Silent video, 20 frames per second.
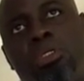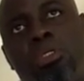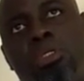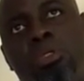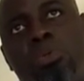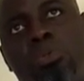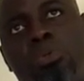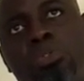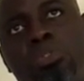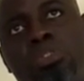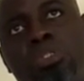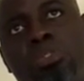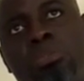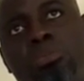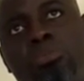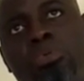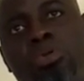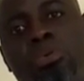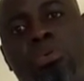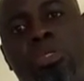you will
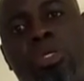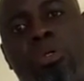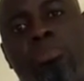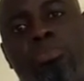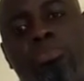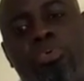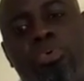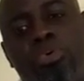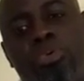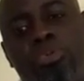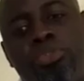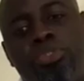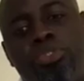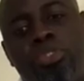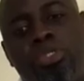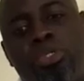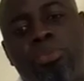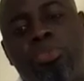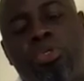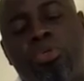probably
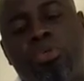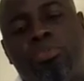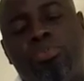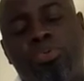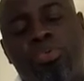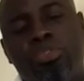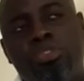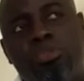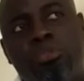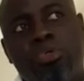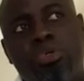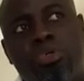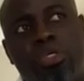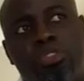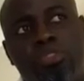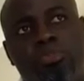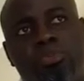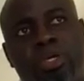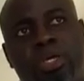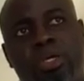approach a
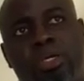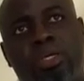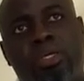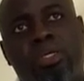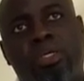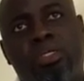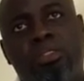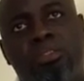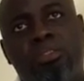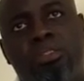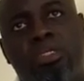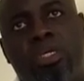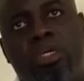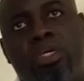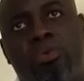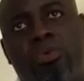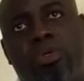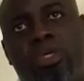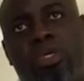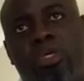mortgage bank and
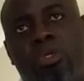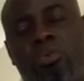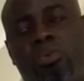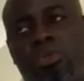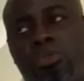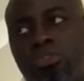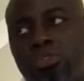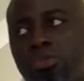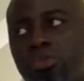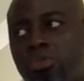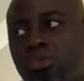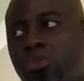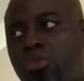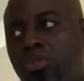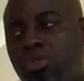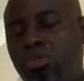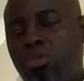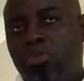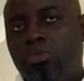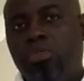say, okay, you want to,
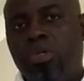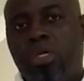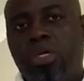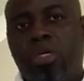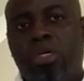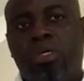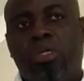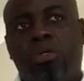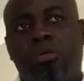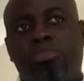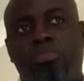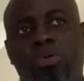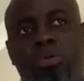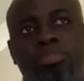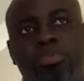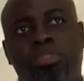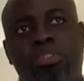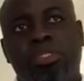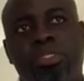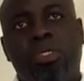you know, buy a
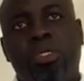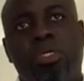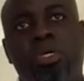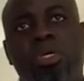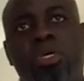property.